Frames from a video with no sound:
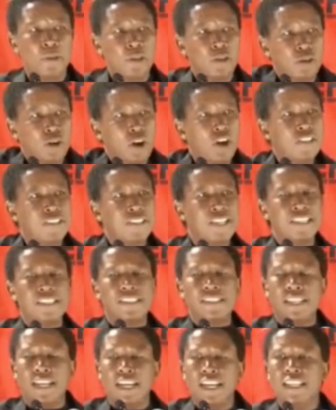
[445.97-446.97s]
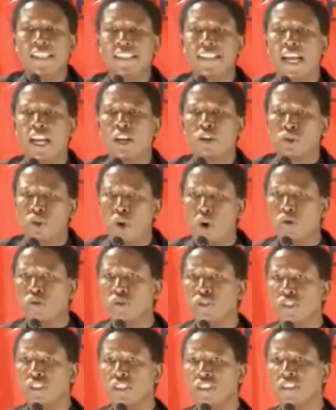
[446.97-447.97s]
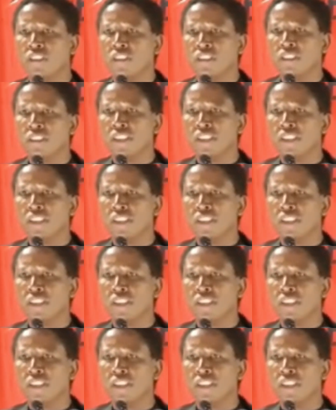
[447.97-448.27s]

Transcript: because the streets are closed